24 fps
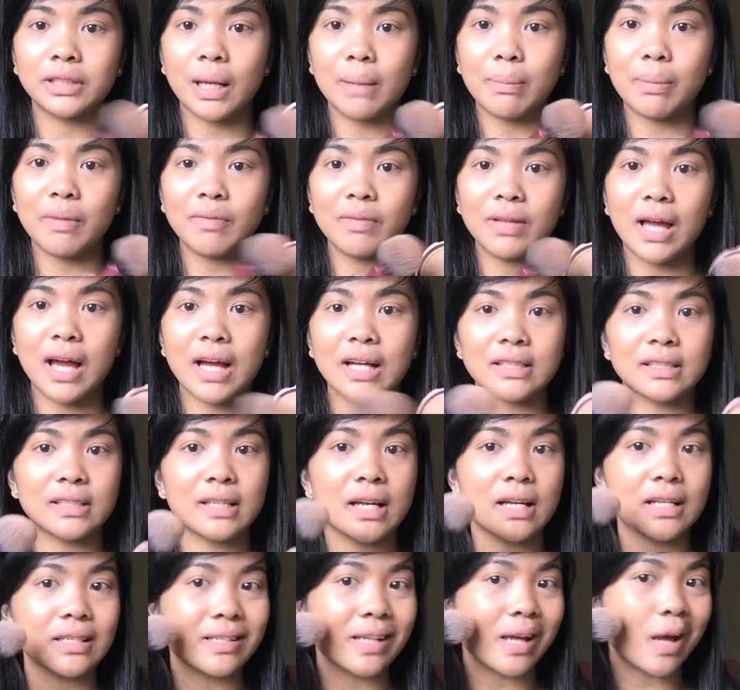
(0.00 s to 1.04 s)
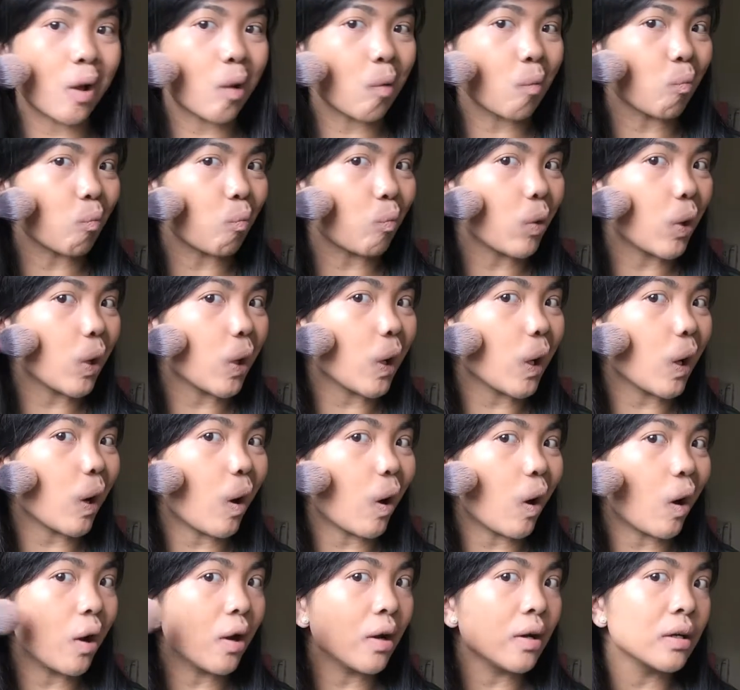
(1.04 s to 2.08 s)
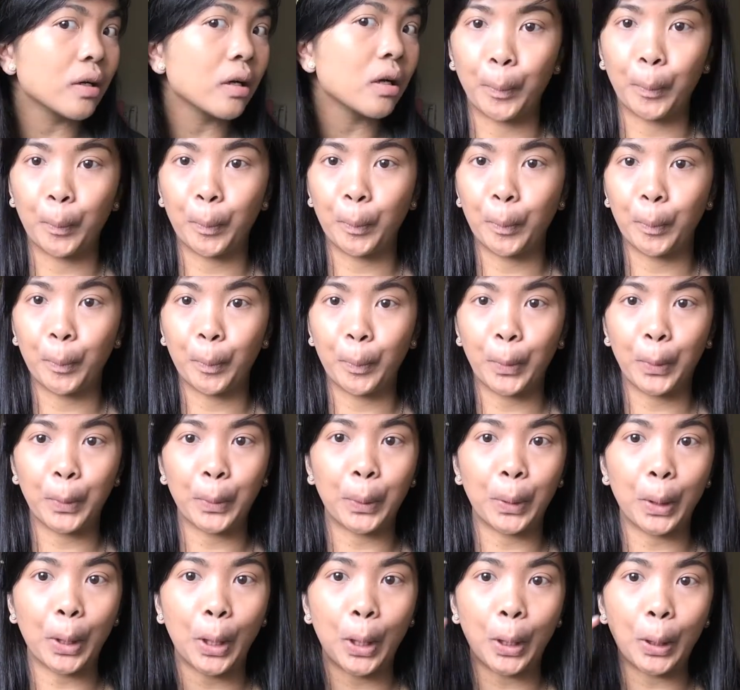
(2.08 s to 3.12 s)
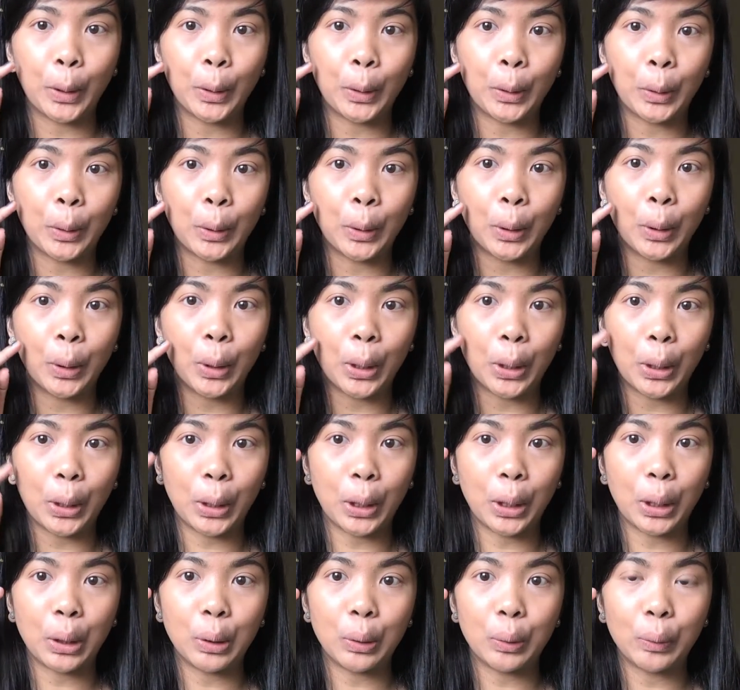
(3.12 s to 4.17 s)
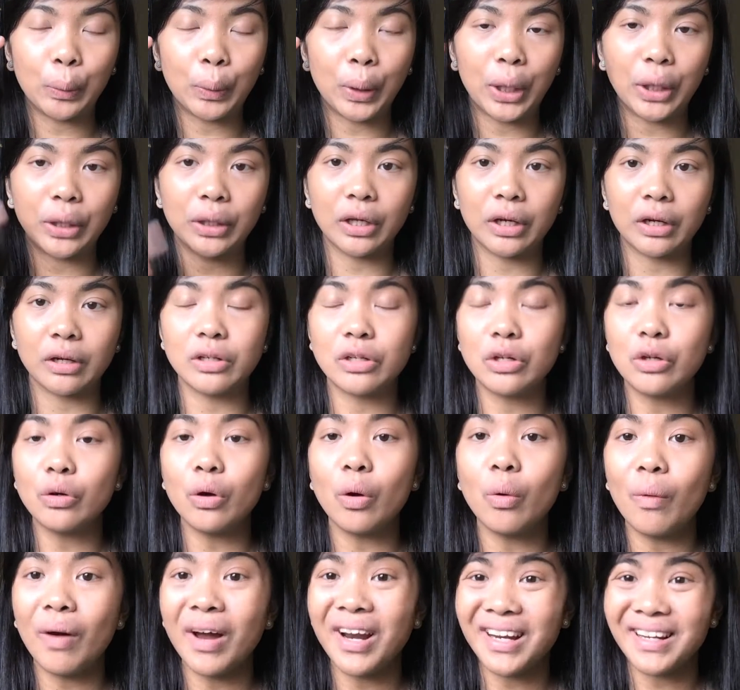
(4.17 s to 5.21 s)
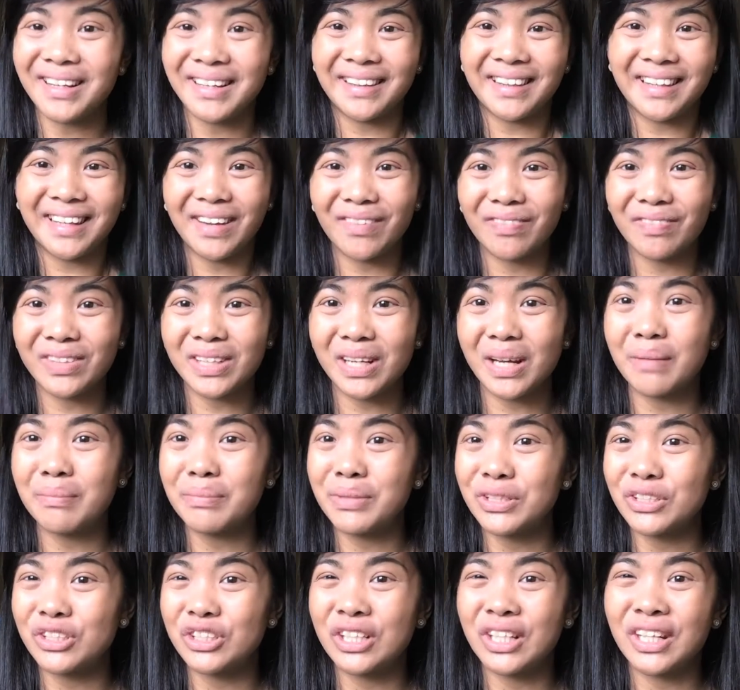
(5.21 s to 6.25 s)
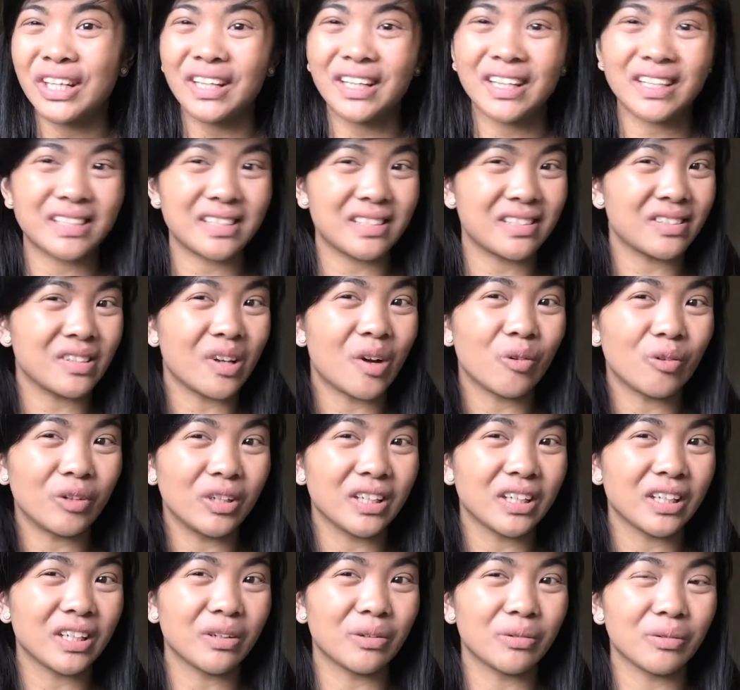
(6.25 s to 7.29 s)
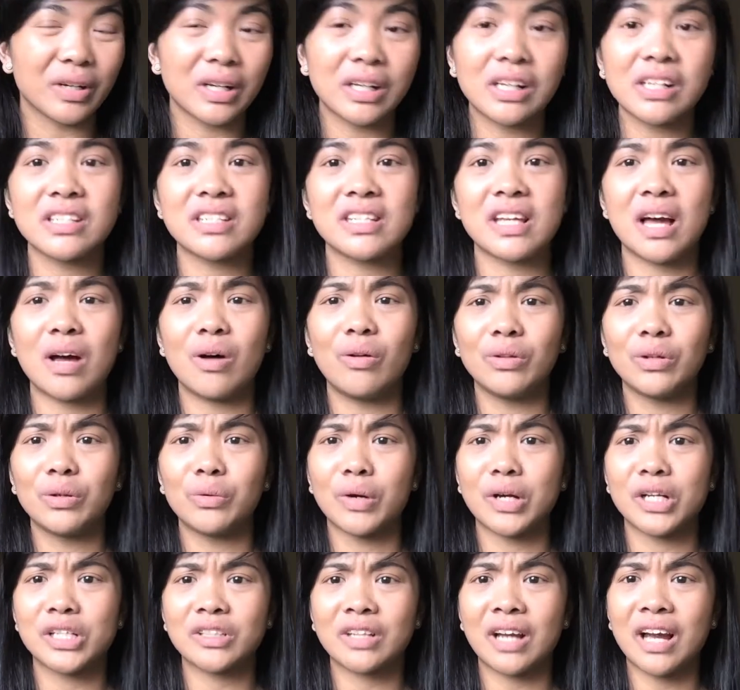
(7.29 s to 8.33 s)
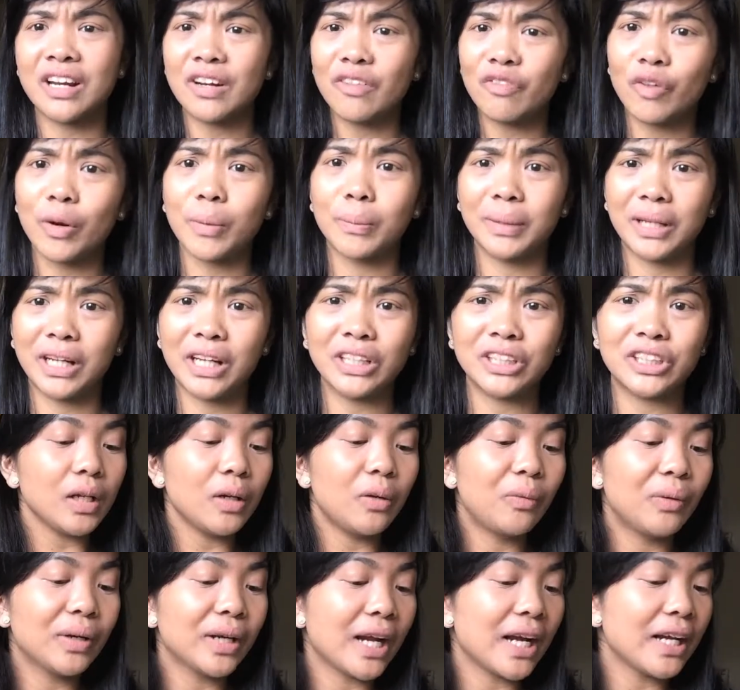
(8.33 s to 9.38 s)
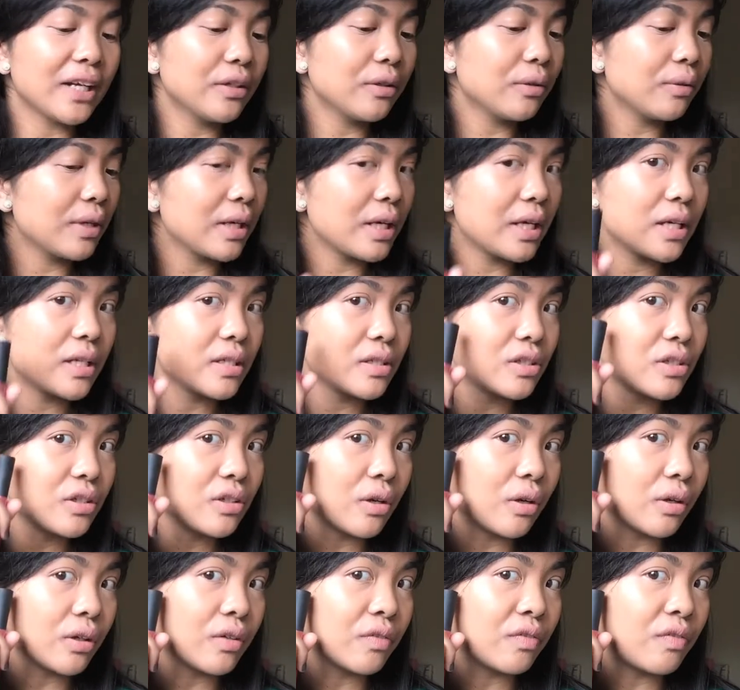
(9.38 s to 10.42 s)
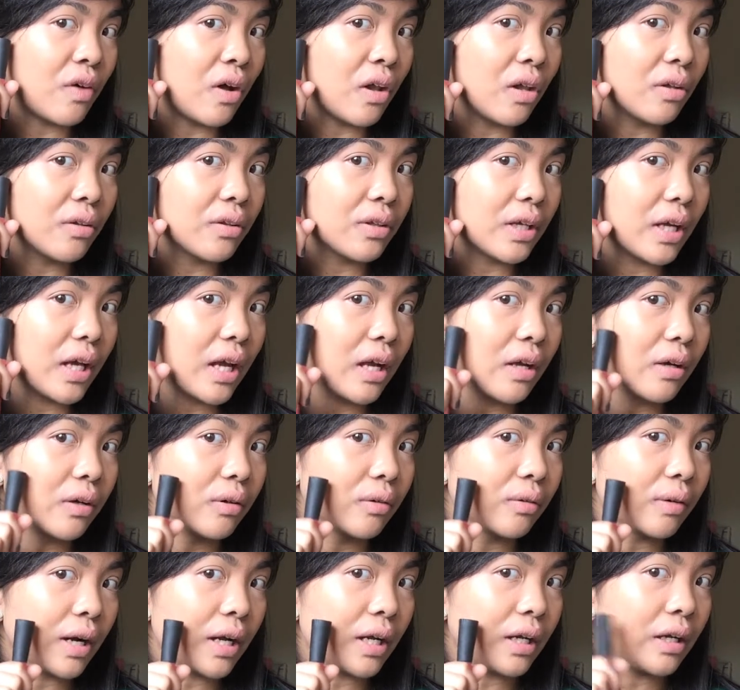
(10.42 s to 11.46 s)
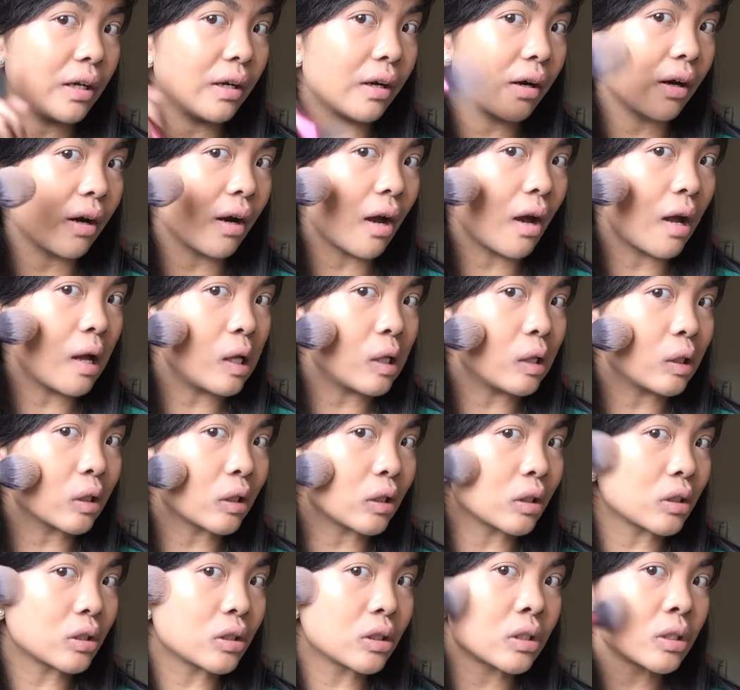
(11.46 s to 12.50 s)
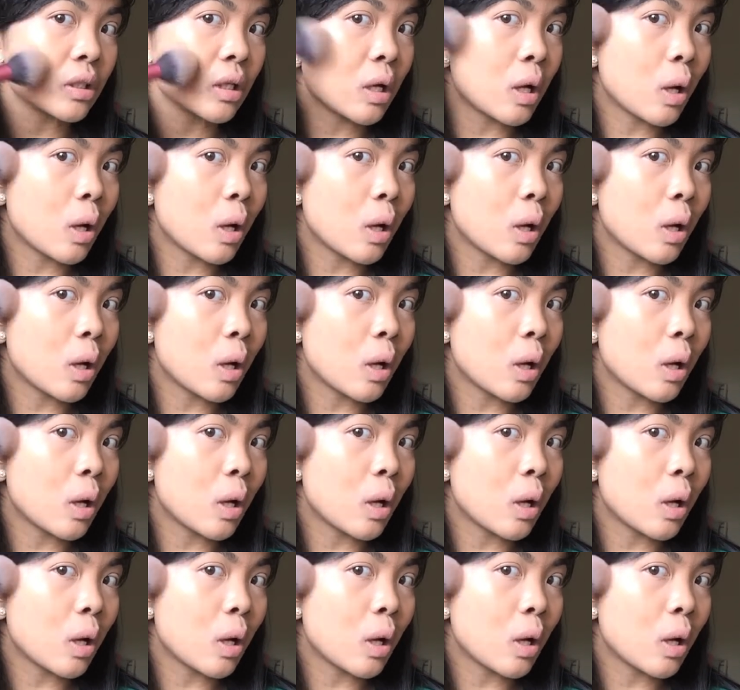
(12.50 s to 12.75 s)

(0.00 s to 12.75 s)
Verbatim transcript: tap off the excess and put it on like that. You see that angle right there. You don't want to lift up your cheek because it's not really gonna work, because that only works kind of for blush. What I do is, you know, you follow the angle right here and just,